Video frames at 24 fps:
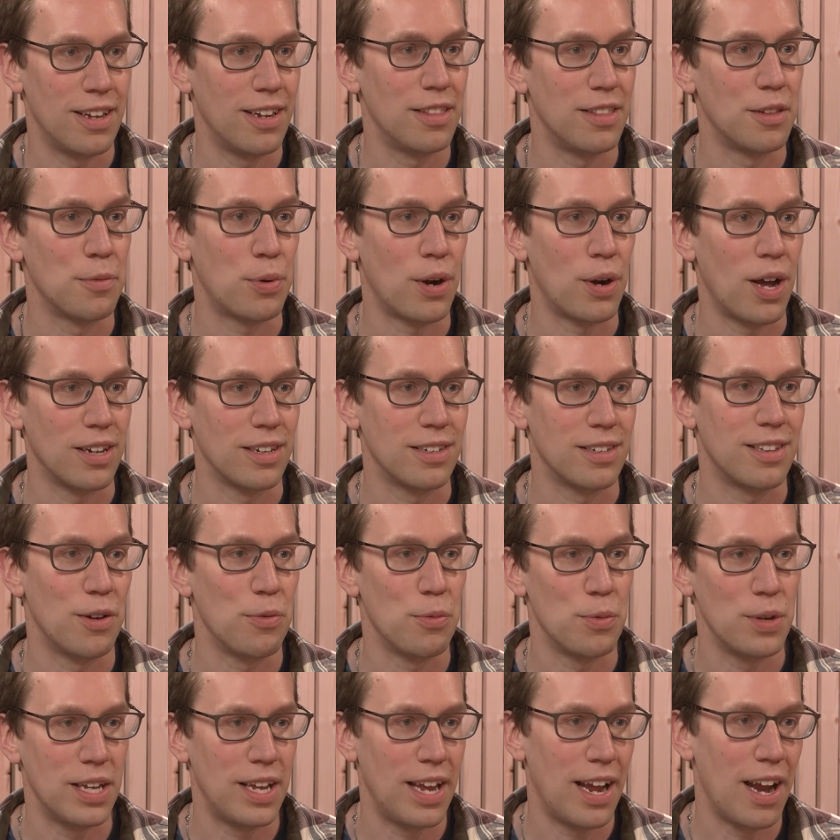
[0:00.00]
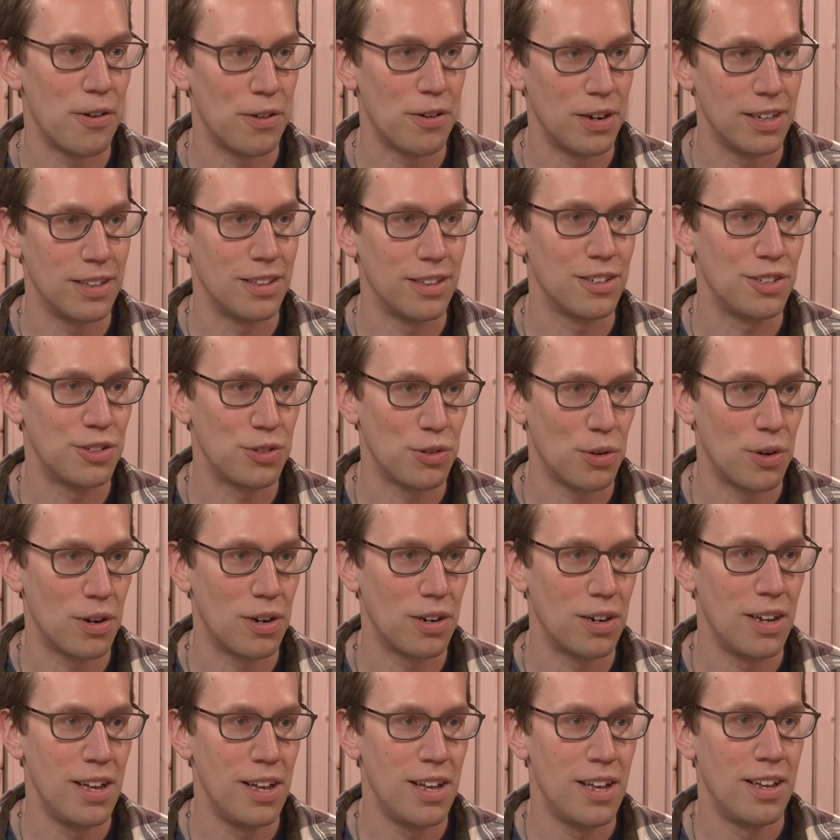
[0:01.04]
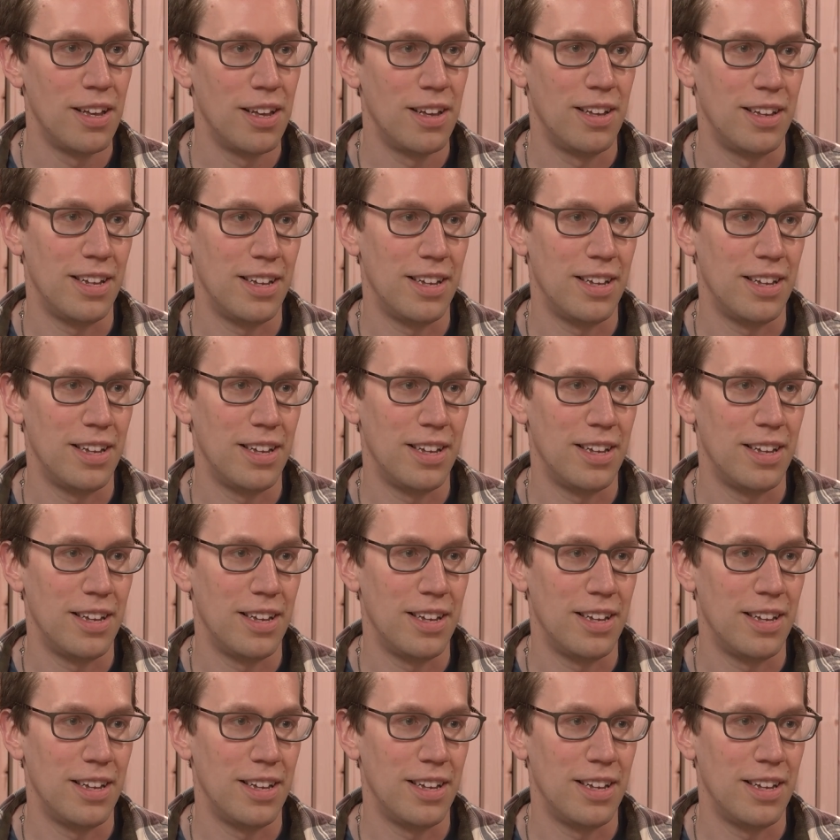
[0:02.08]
in the products that we carry in the store. Mm-hmm.